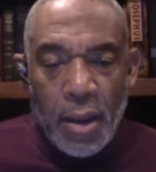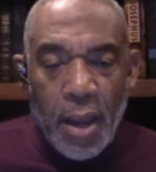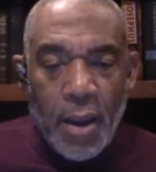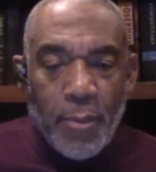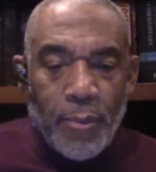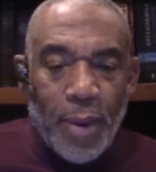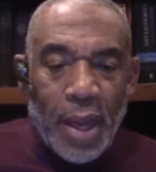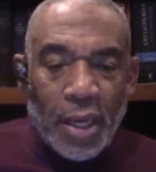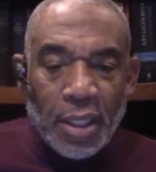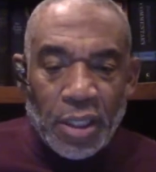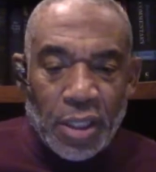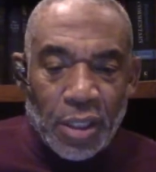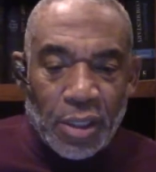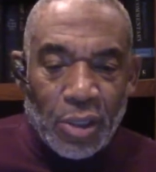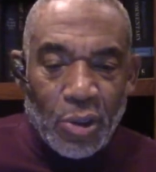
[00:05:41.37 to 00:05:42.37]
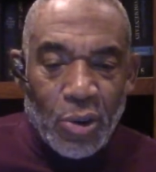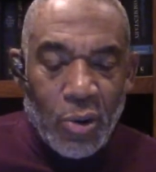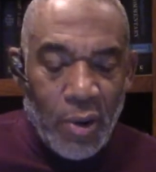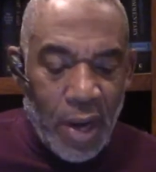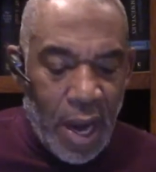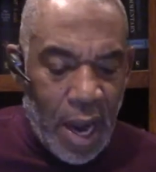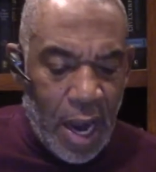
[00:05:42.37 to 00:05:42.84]
embellished the
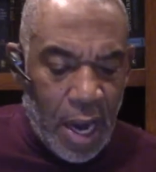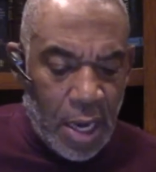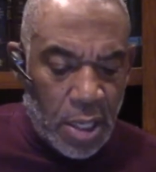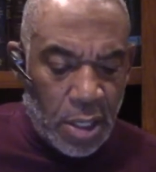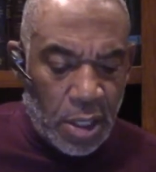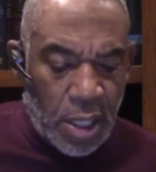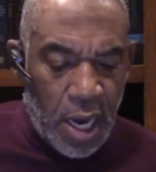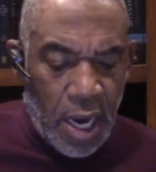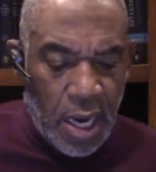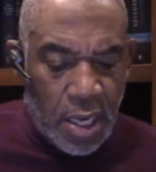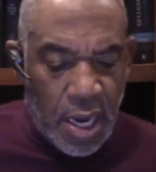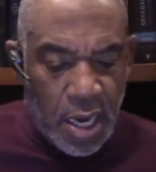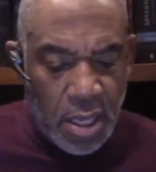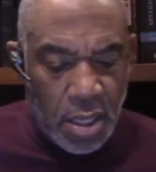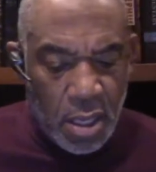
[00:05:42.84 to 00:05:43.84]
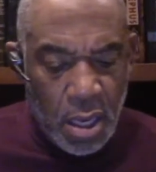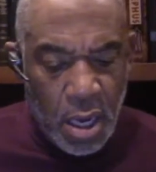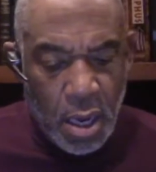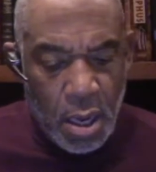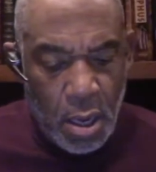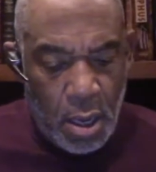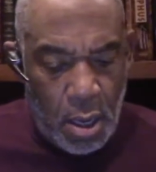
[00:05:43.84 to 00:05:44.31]
story and said
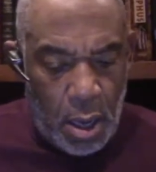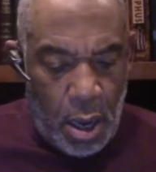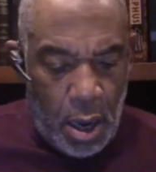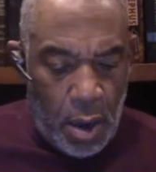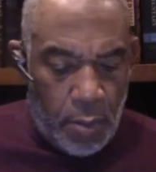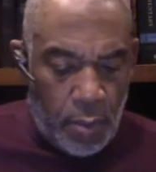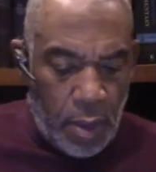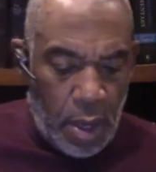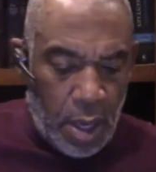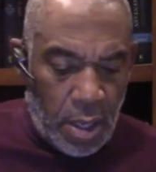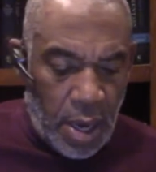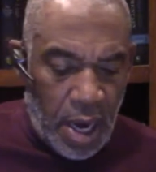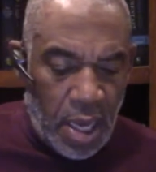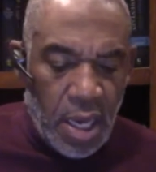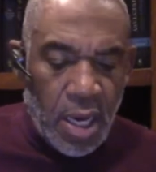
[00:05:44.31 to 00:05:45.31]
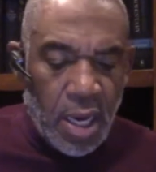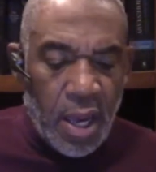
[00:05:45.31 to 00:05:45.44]
that he